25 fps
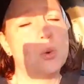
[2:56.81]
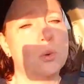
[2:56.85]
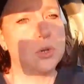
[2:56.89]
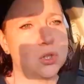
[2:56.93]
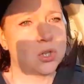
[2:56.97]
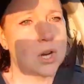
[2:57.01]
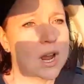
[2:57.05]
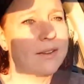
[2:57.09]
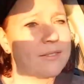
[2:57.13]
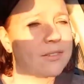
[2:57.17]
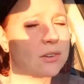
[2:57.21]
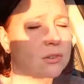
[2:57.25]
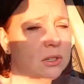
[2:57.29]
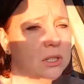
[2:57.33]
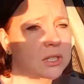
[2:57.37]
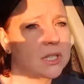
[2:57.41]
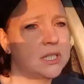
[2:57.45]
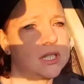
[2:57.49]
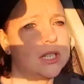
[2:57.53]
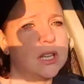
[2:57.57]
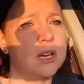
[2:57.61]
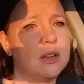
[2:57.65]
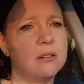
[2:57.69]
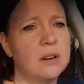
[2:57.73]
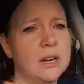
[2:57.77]
We're driving really
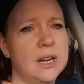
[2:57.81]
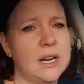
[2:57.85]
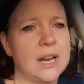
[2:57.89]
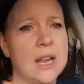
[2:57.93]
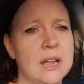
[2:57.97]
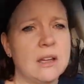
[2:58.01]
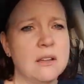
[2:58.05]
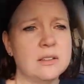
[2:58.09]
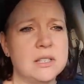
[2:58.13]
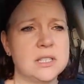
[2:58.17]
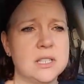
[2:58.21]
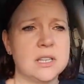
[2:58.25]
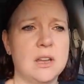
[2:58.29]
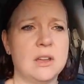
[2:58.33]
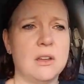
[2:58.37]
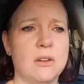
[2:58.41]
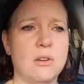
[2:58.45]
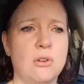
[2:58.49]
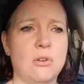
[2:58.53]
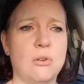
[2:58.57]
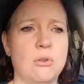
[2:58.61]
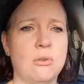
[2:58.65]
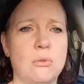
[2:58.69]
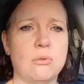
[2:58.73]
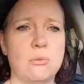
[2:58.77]
slow right now,
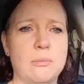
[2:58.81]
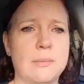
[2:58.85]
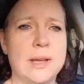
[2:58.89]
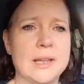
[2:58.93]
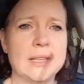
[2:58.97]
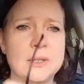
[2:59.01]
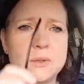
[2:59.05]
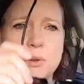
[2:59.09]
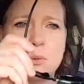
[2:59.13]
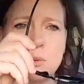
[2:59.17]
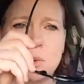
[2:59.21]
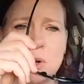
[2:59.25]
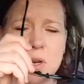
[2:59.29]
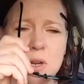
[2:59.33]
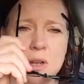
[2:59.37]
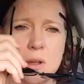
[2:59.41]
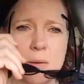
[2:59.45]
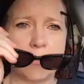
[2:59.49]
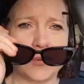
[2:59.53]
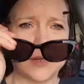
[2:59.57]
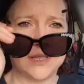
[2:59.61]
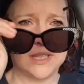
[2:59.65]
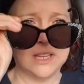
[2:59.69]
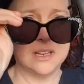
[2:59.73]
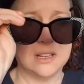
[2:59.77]
so might as well work
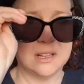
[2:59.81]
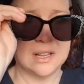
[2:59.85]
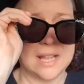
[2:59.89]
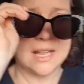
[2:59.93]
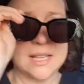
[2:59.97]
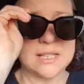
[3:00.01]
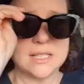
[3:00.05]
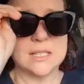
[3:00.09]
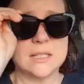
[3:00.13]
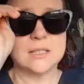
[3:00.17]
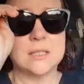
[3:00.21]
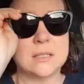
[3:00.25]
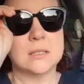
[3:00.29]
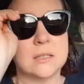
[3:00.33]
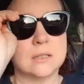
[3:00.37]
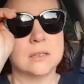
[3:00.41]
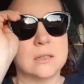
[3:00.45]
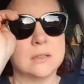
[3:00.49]
on my sunglasses.